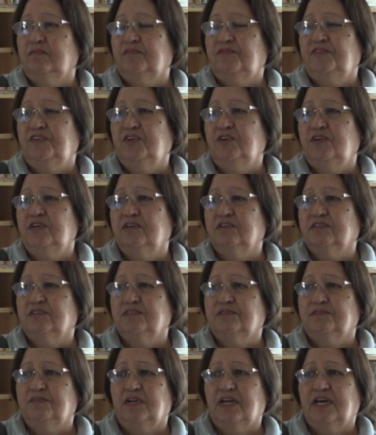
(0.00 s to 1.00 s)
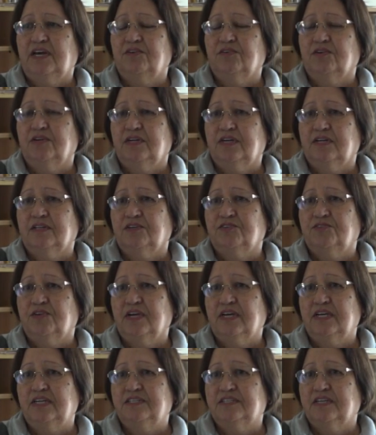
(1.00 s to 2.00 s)
a few years later on down the
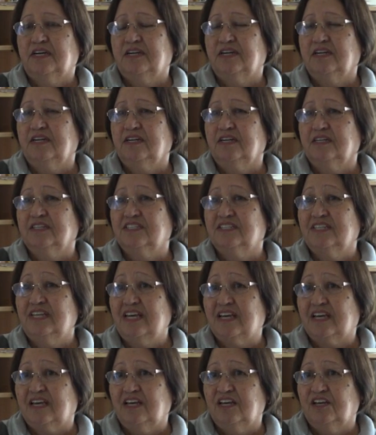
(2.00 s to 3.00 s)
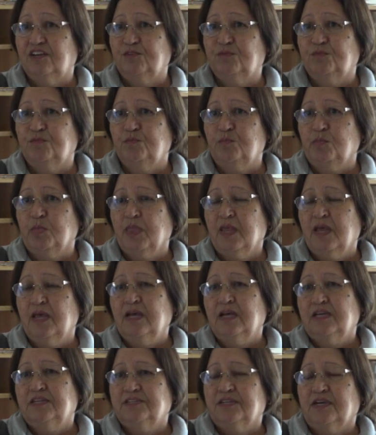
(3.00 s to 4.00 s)
track, he started getting sick,
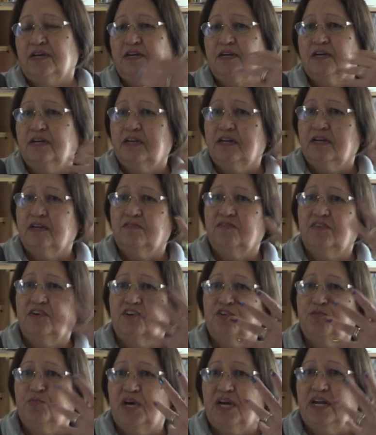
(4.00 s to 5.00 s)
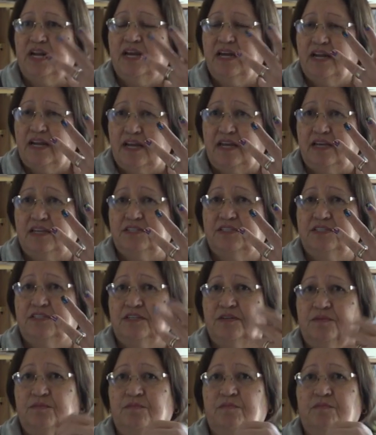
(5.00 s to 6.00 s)
started getting very bad headaches.
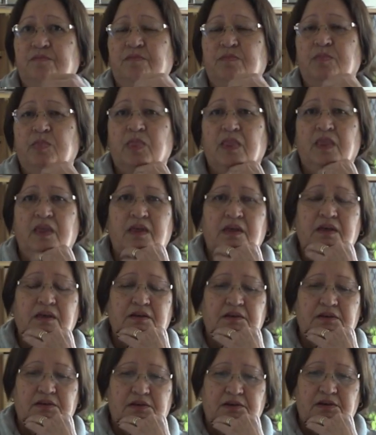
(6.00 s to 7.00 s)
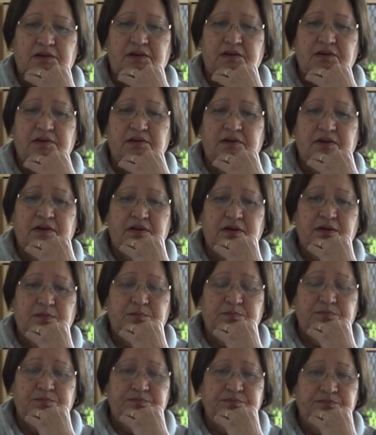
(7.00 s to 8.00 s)
And
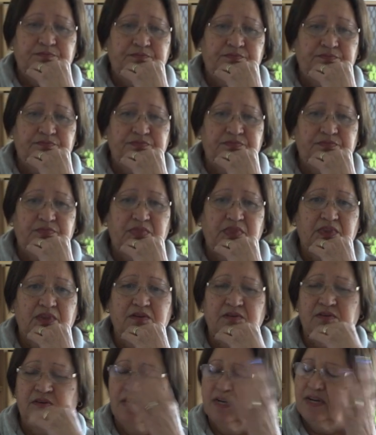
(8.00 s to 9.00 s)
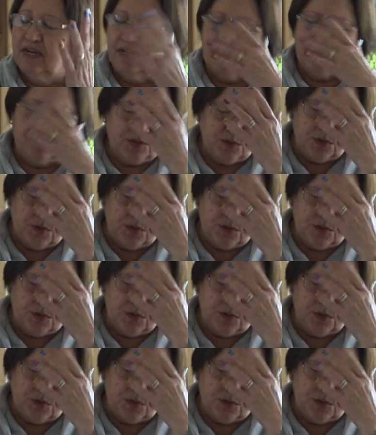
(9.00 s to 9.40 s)
I can't